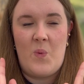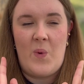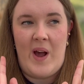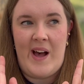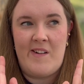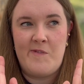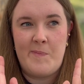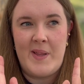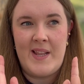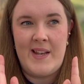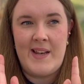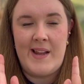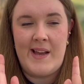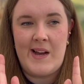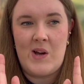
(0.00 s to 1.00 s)
have
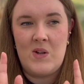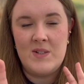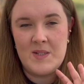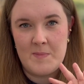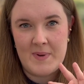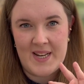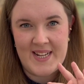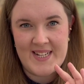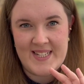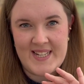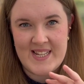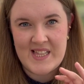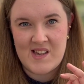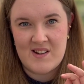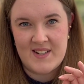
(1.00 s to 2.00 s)
been
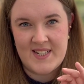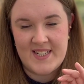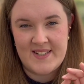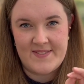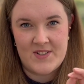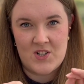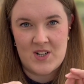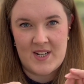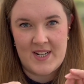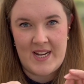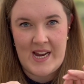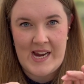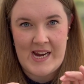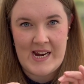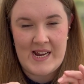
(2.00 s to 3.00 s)
contemplating the idea of
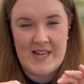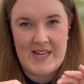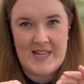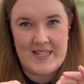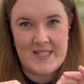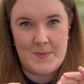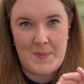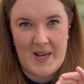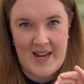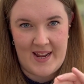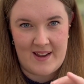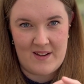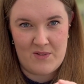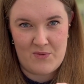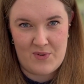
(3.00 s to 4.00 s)
trying spinning
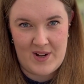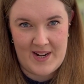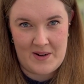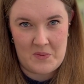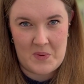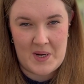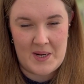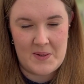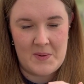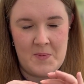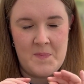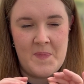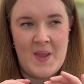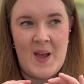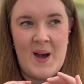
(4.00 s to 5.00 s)
for a little while.
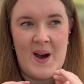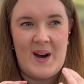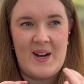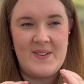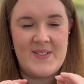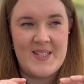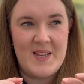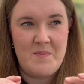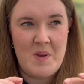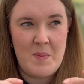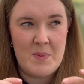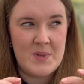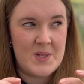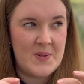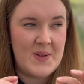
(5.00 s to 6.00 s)
I've seen
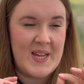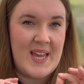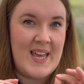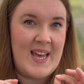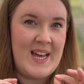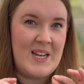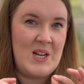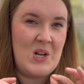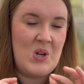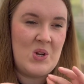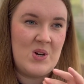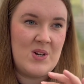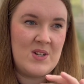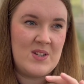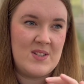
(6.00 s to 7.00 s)
people doing it and it
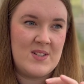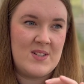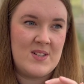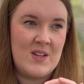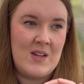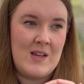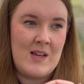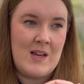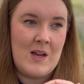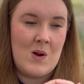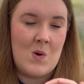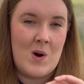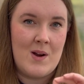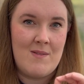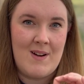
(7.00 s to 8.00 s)
looks
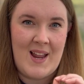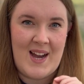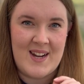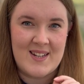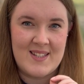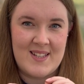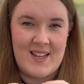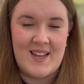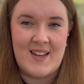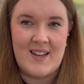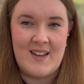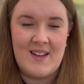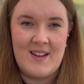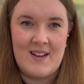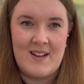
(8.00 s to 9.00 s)
quite
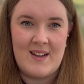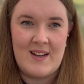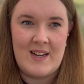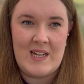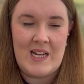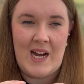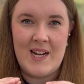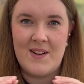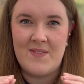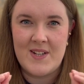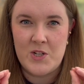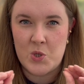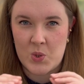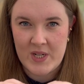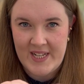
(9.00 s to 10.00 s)
relaxing and kind of
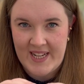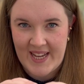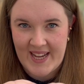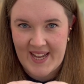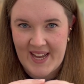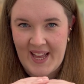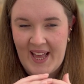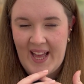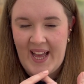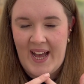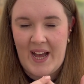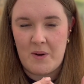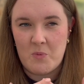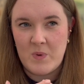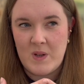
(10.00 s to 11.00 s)
intriguing.
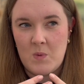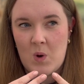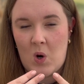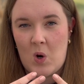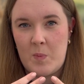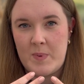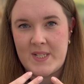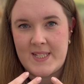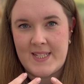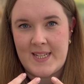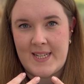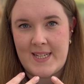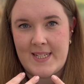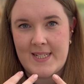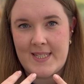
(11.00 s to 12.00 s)
And we were
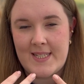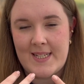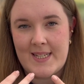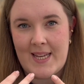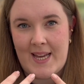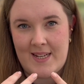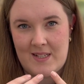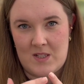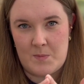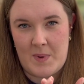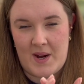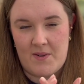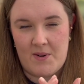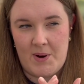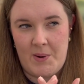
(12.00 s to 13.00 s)
opposite Cat and
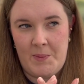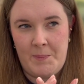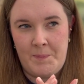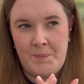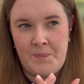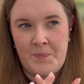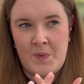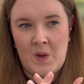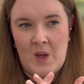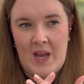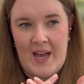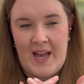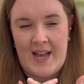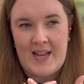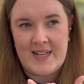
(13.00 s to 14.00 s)
Sparrow,
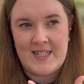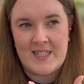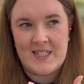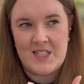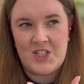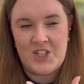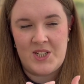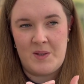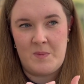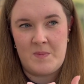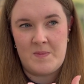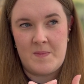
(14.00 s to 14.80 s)
and she